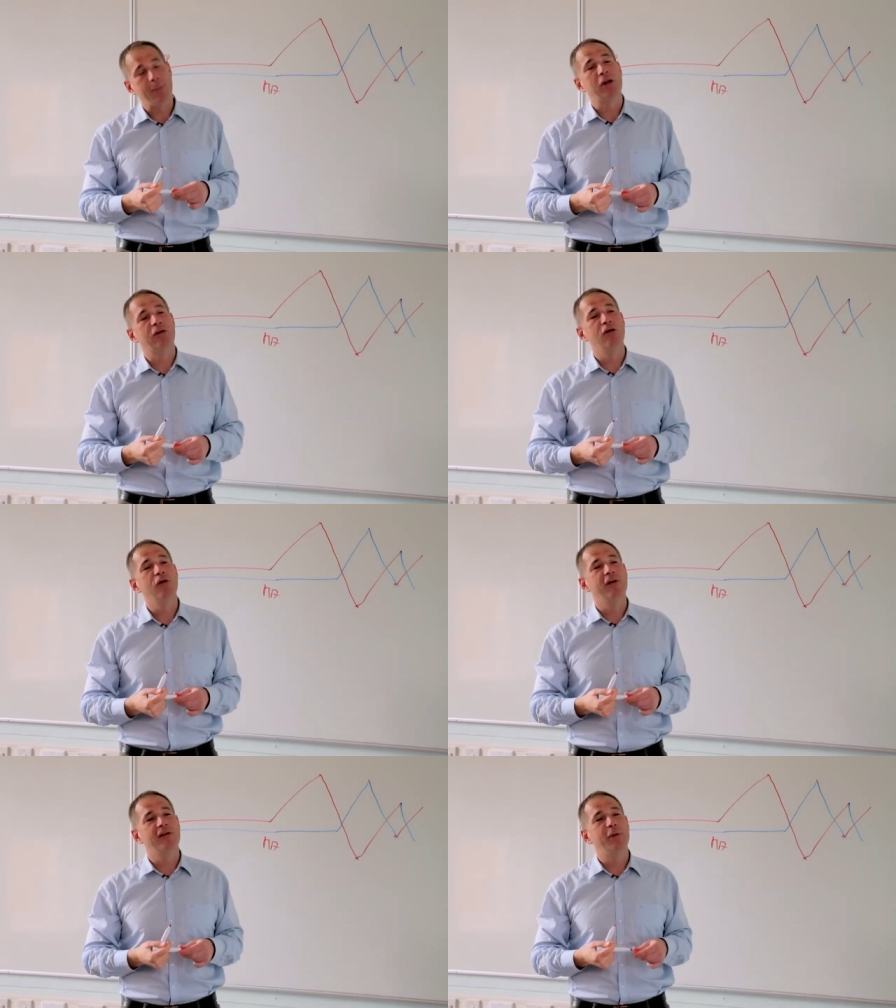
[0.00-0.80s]
about the
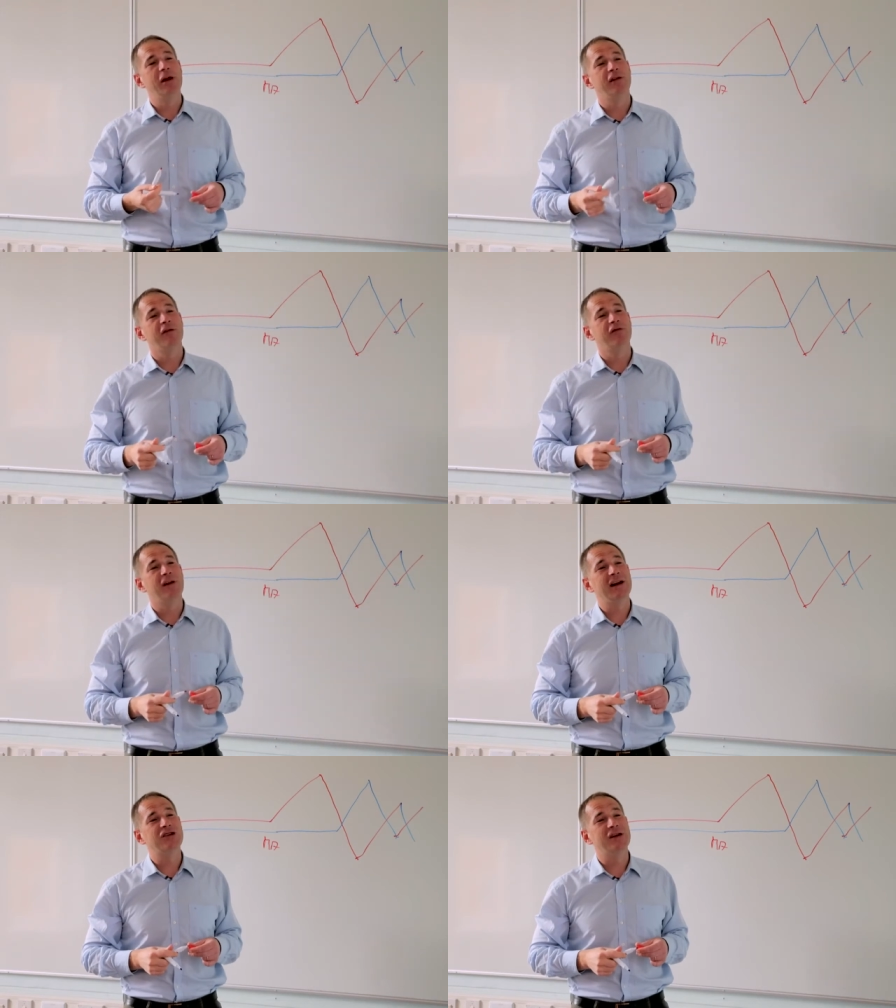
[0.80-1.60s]
new visibility of
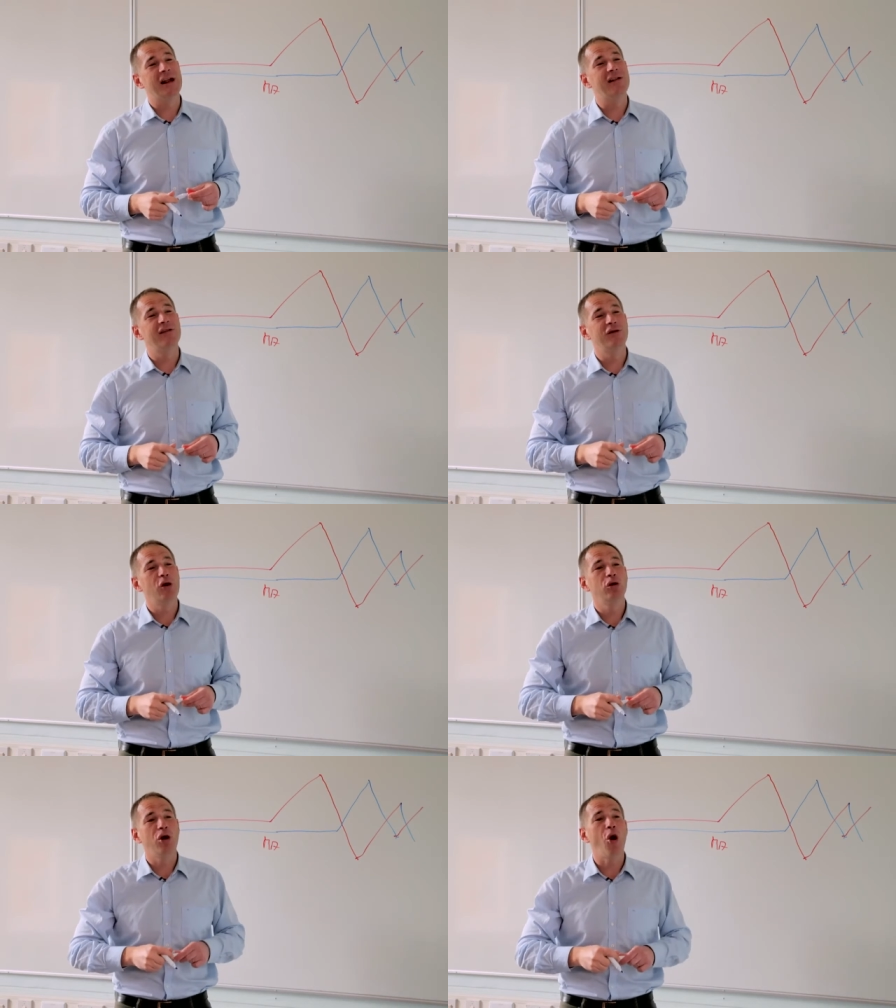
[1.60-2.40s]
religion. It's
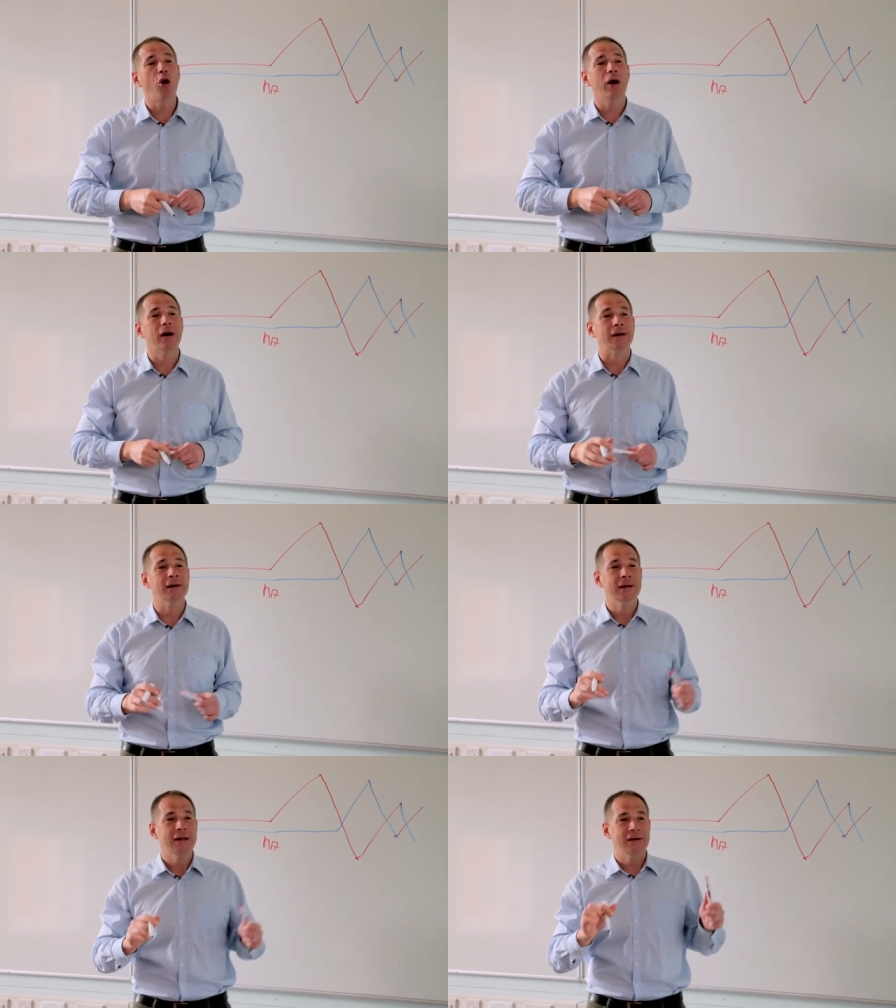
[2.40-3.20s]
no longer
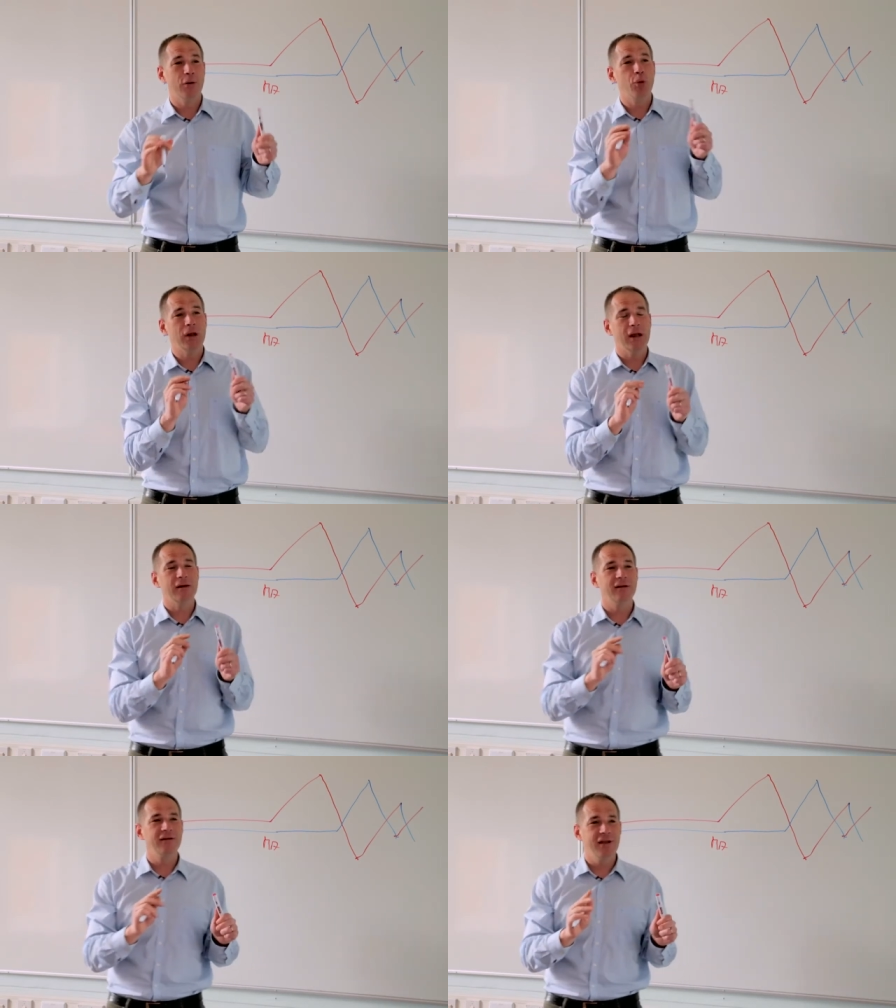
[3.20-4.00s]
that we
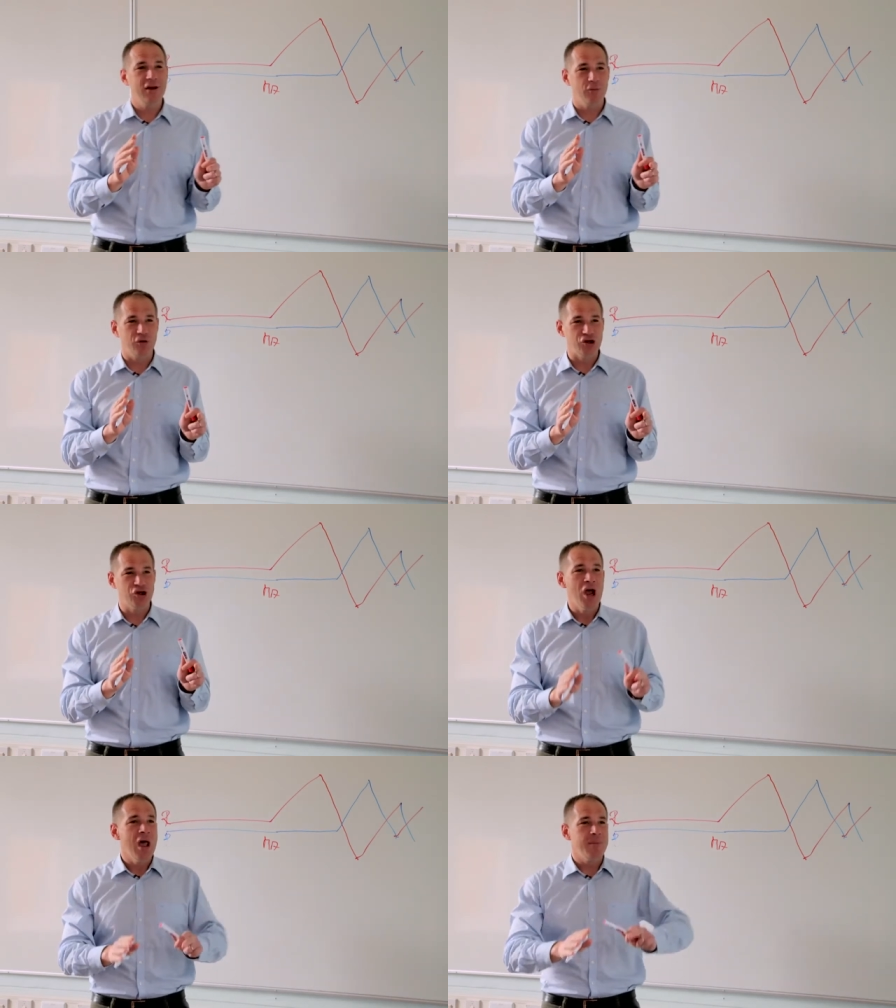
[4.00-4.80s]
can
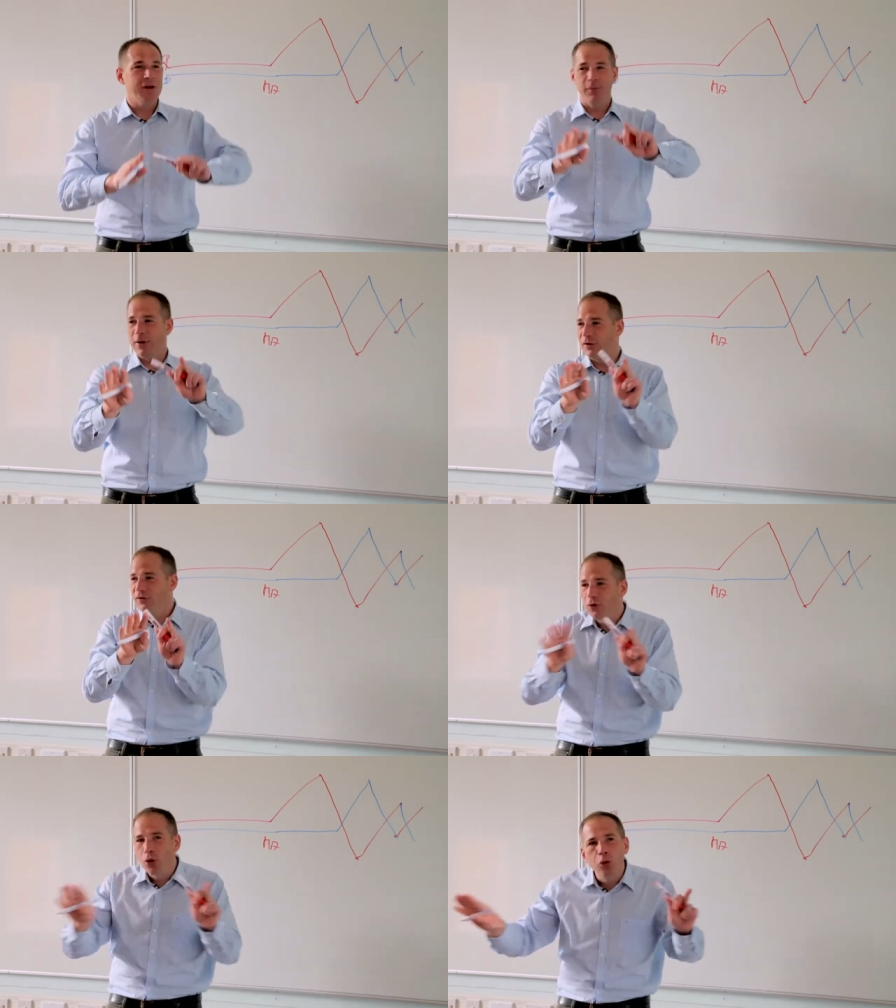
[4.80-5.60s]
distinguish between
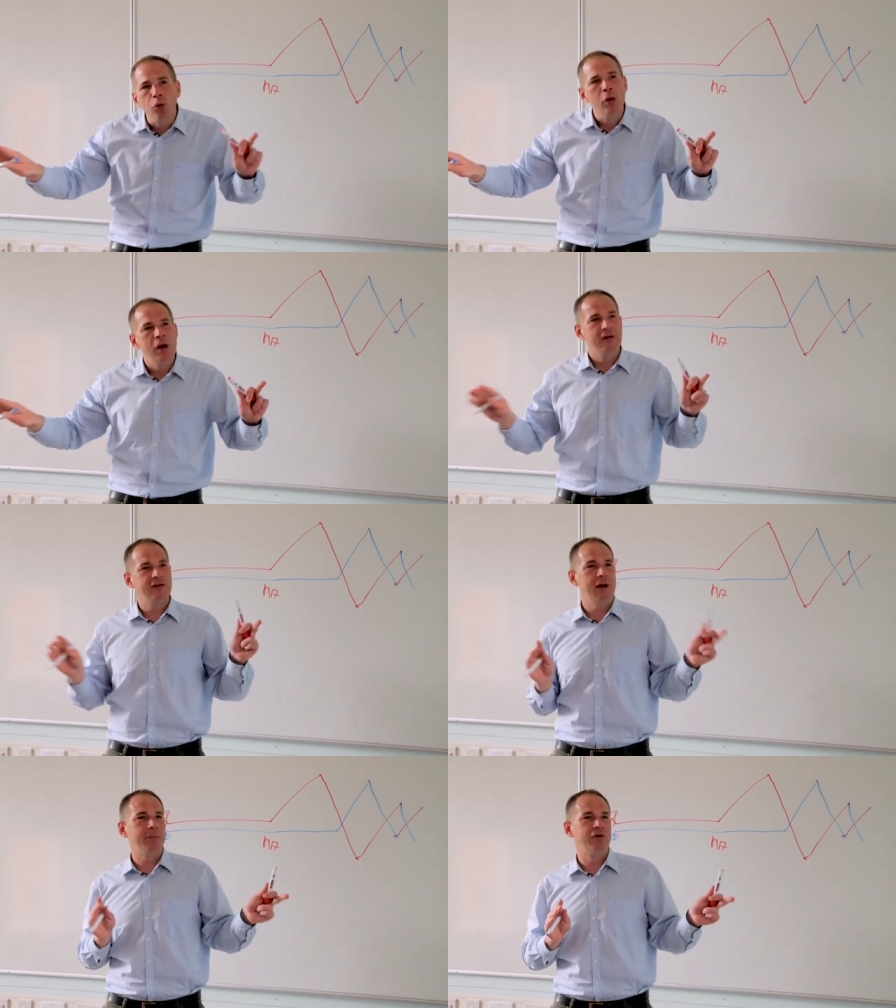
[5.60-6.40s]
two
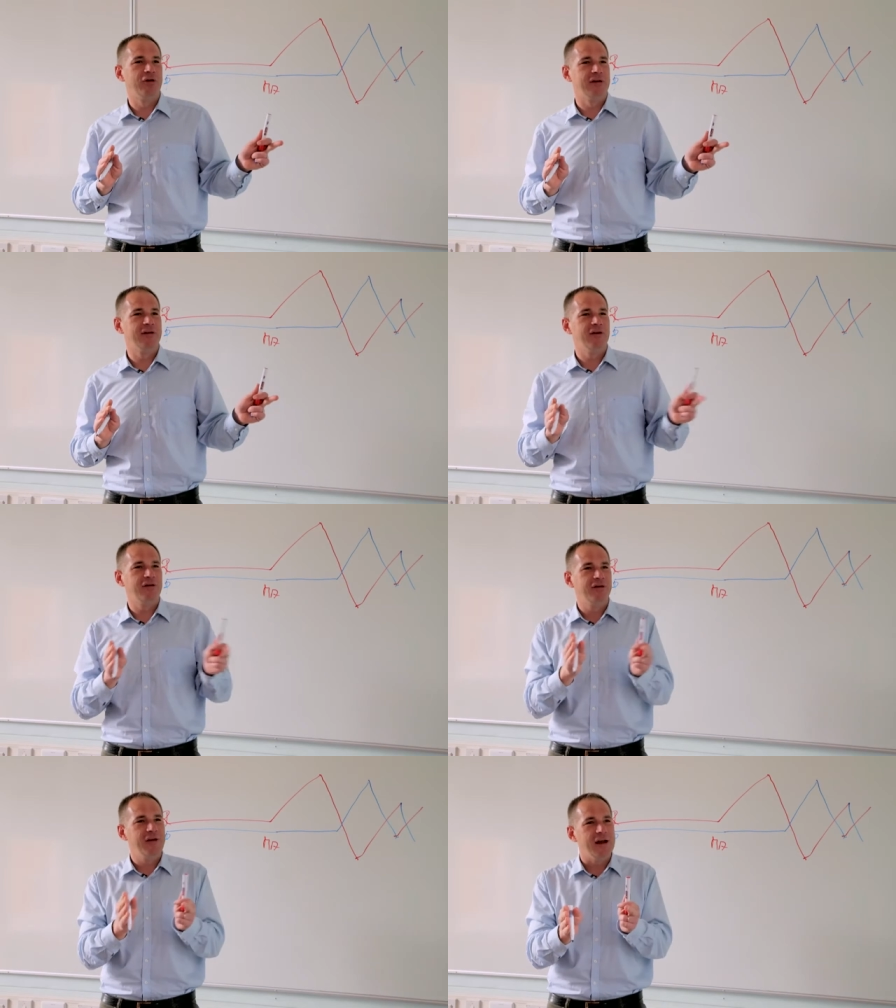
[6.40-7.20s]
separate
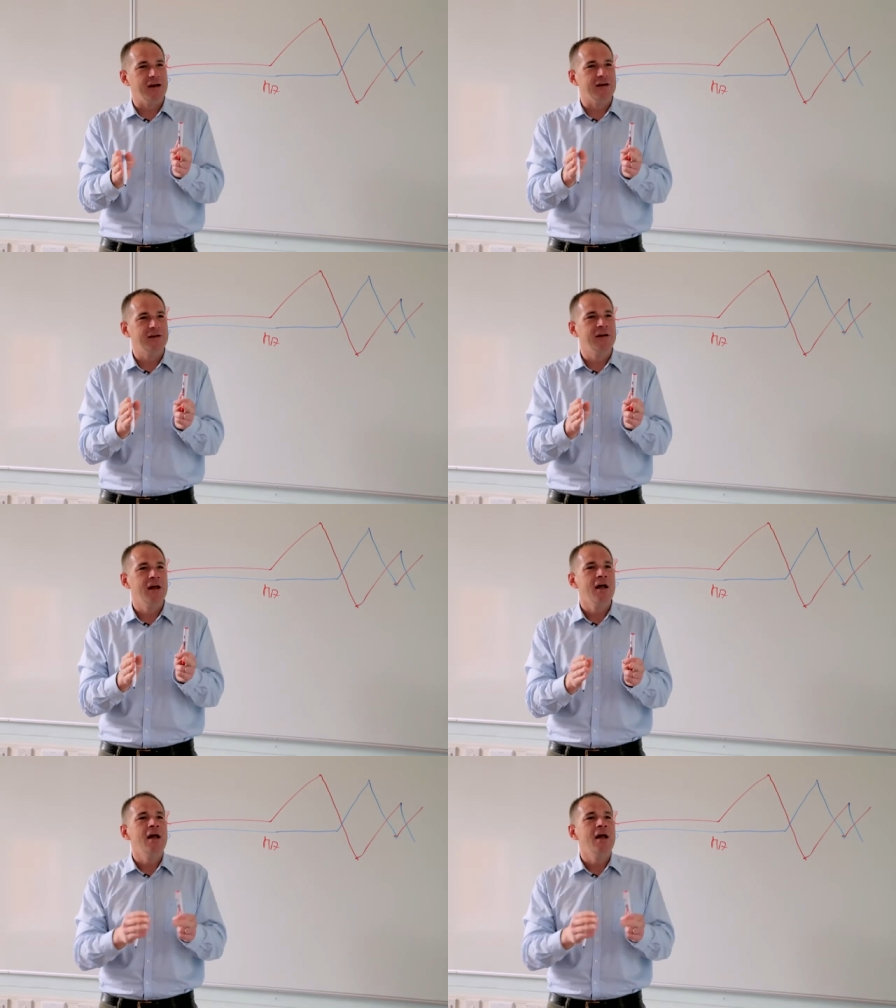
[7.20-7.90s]
spheres.